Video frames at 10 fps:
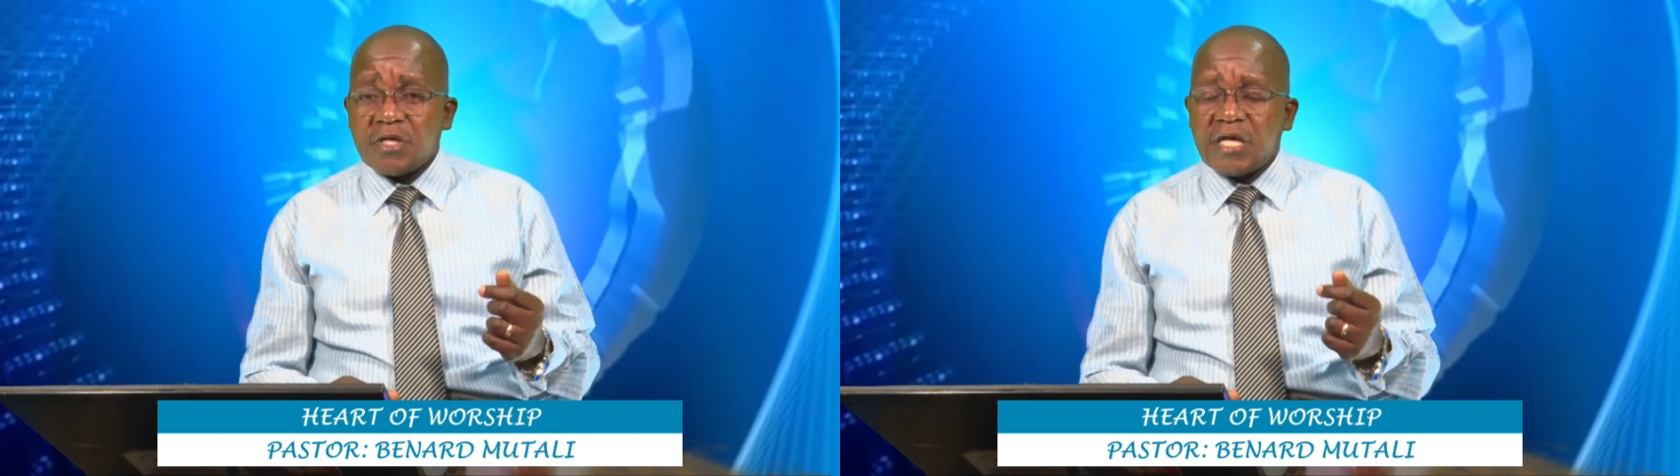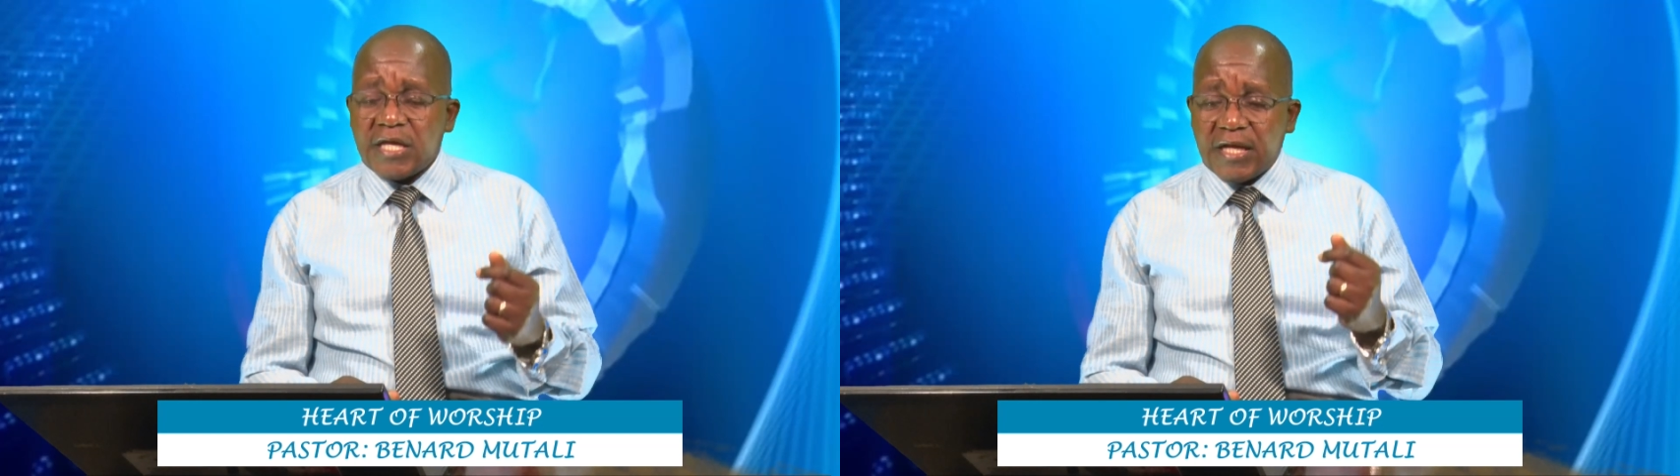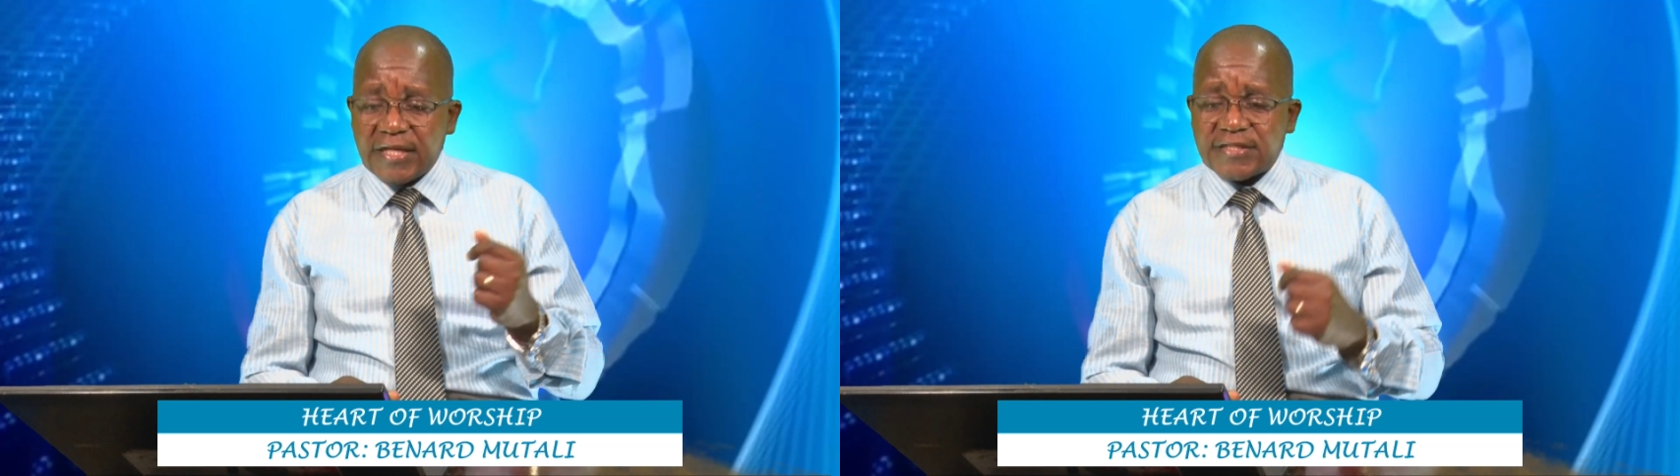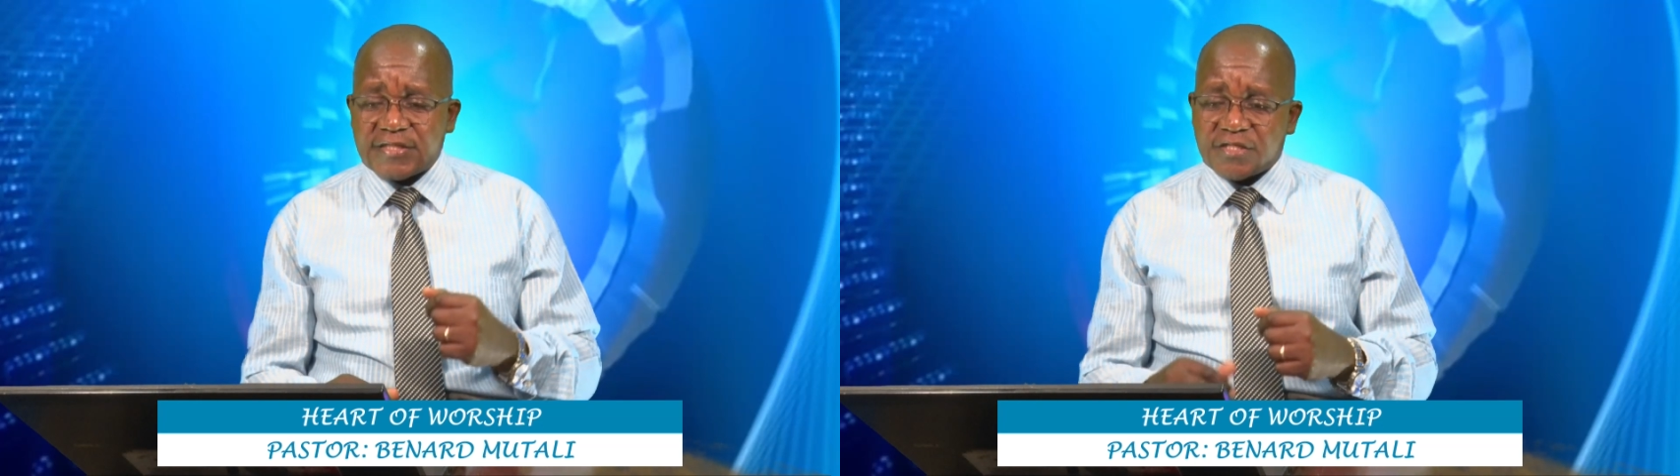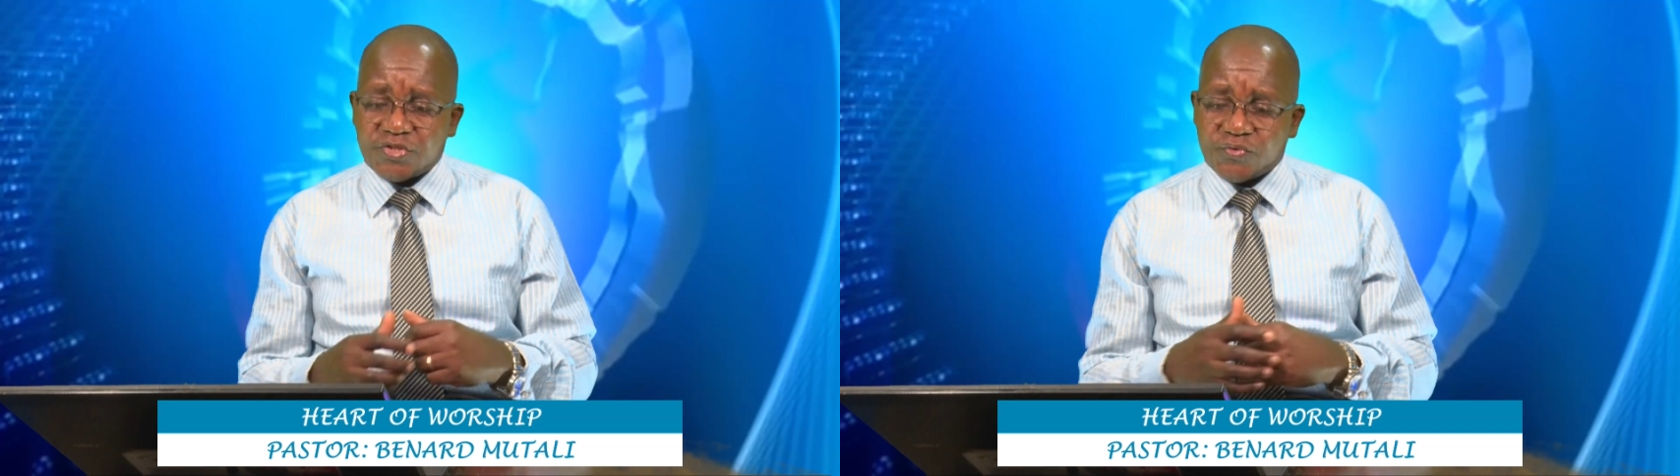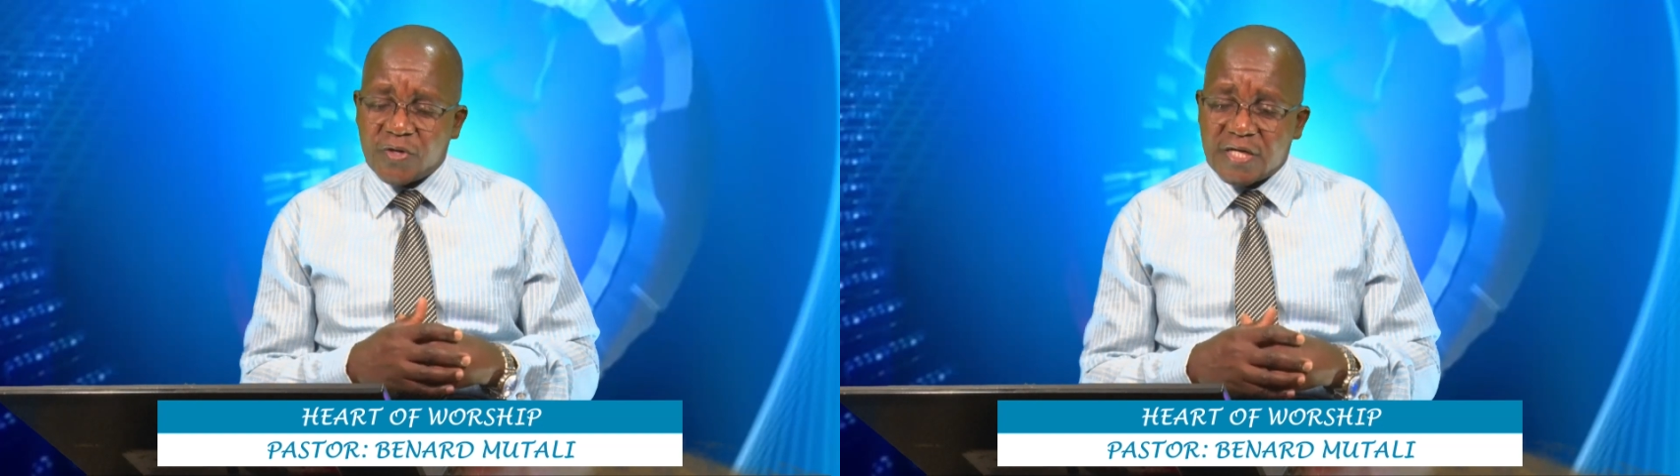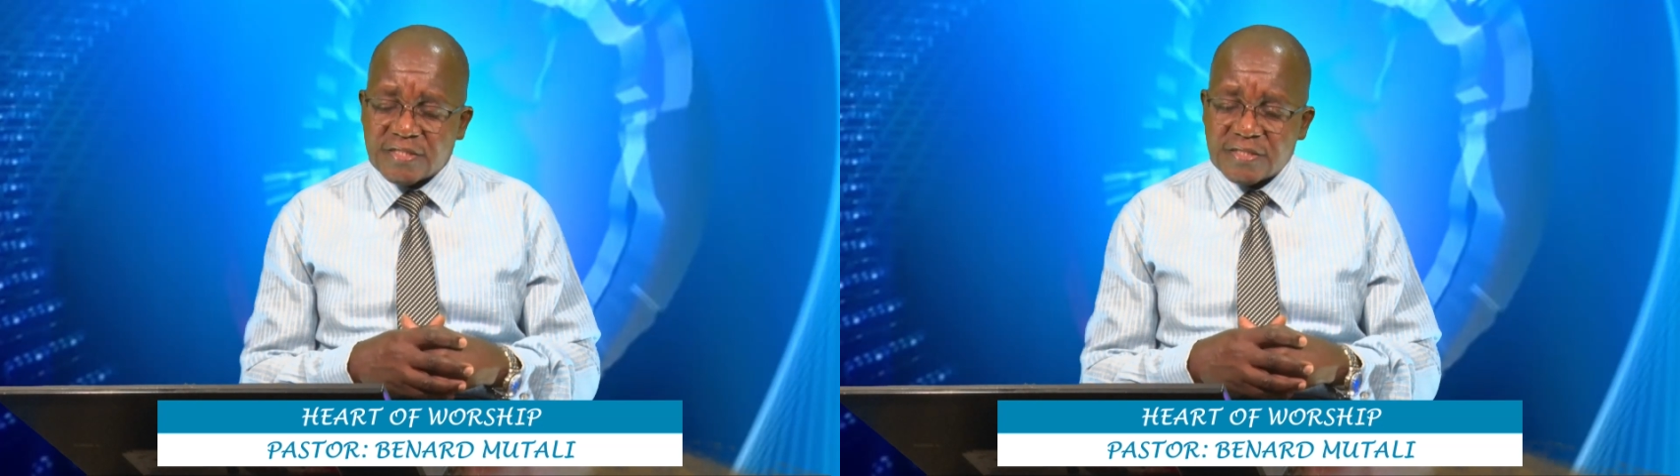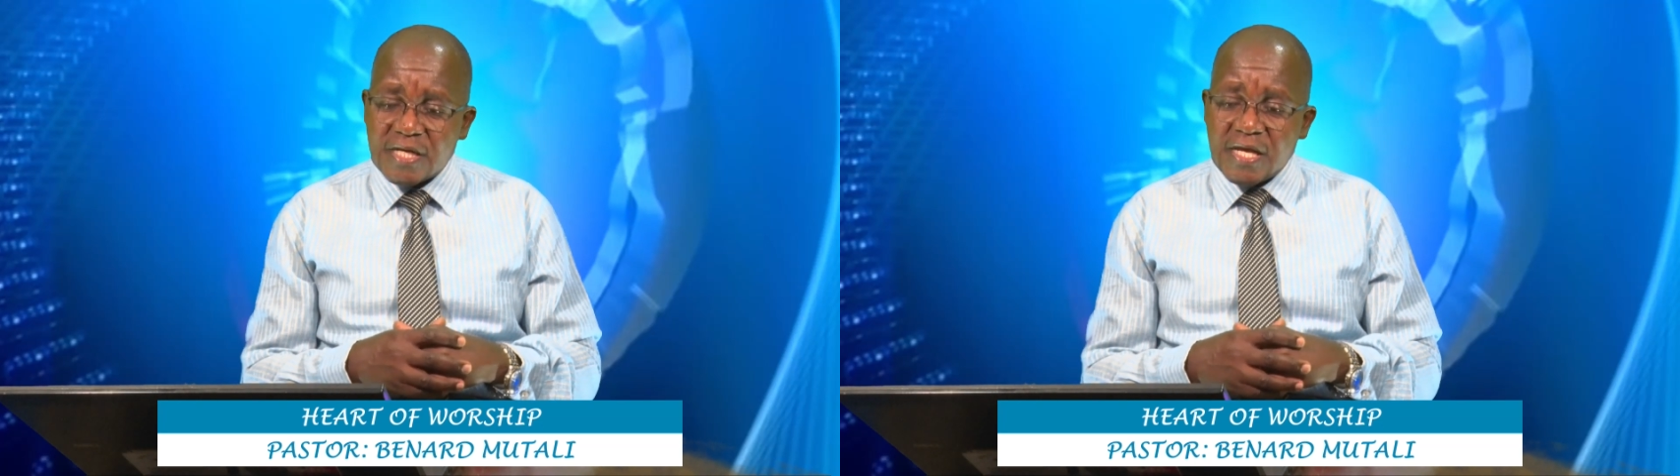He listens to
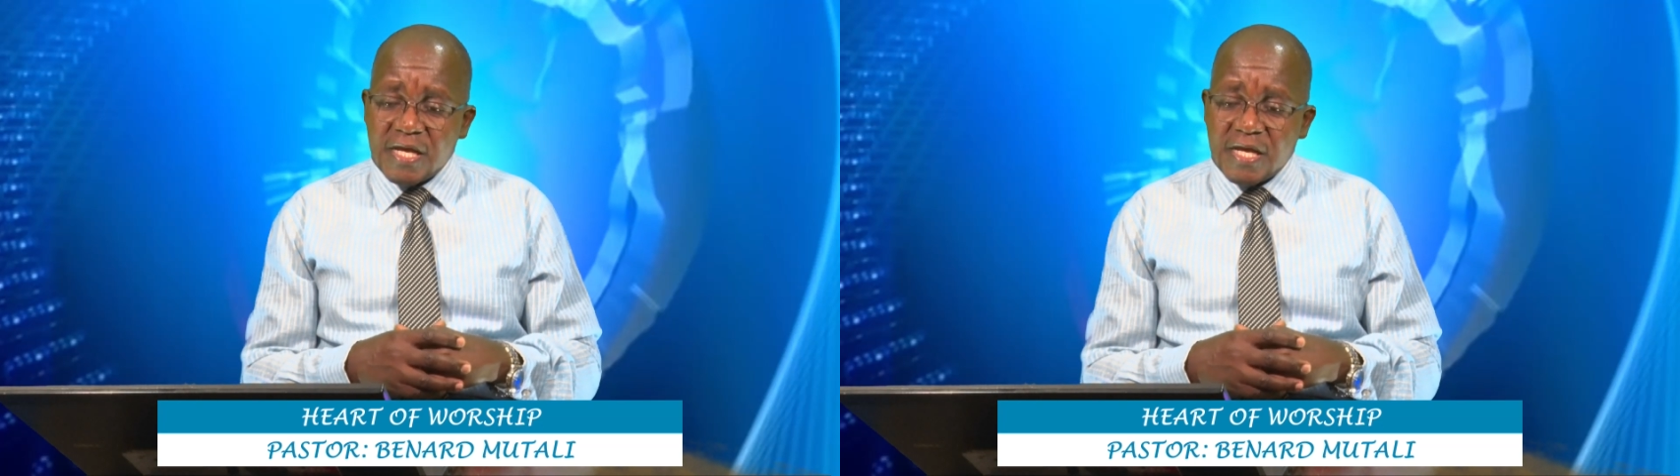us.